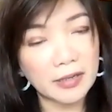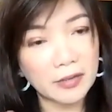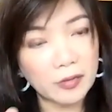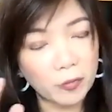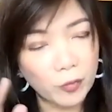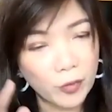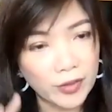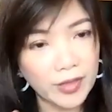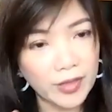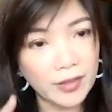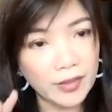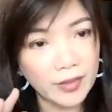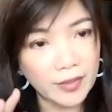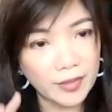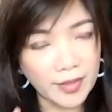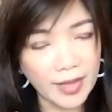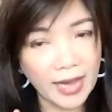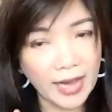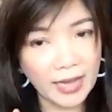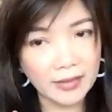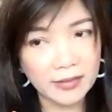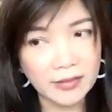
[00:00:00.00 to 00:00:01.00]
within
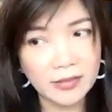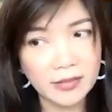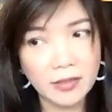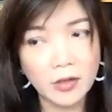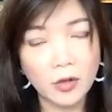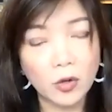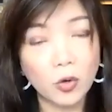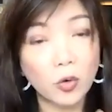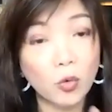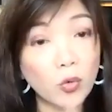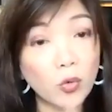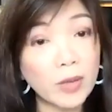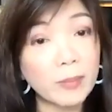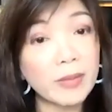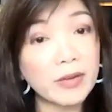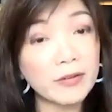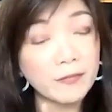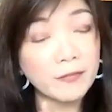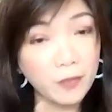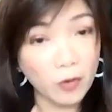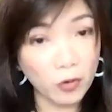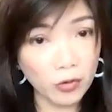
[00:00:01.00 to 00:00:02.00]
that,
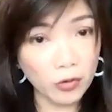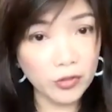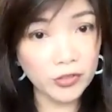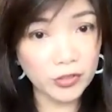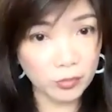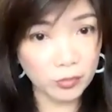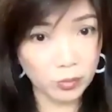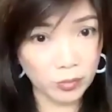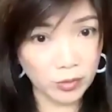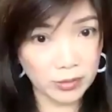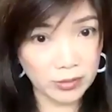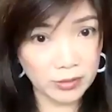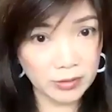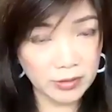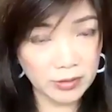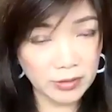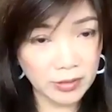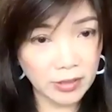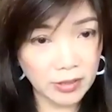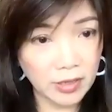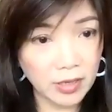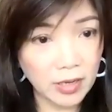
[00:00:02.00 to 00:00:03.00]
women-focused ones
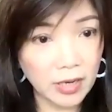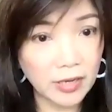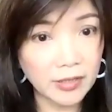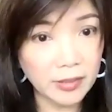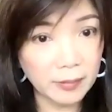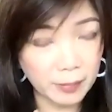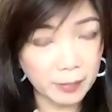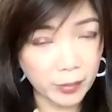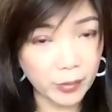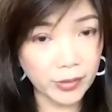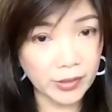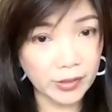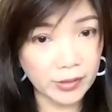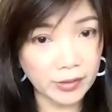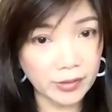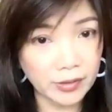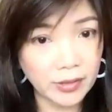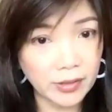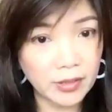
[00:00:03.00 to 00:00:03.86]
are important.